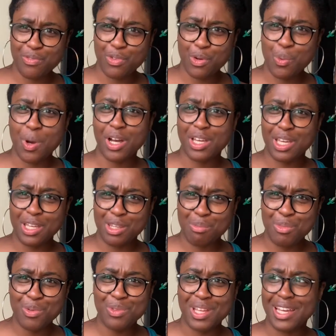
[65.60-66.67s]
if you're walking in the
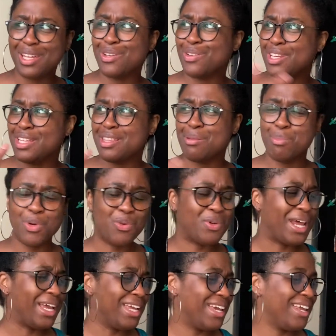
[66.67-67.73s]
moonlight, you need the moon,
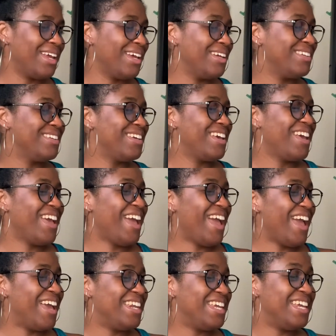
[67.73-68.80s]
I get it.
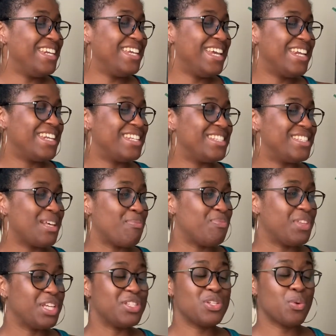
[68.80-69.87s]
And he needed
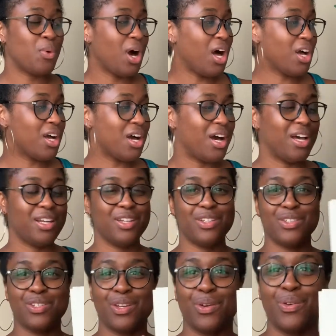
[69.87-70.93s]
something to walk on.
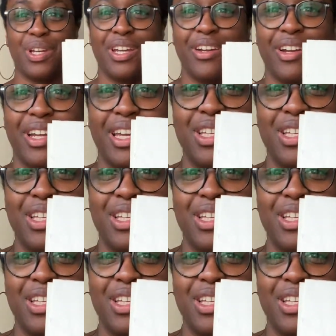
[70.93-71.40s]
So here he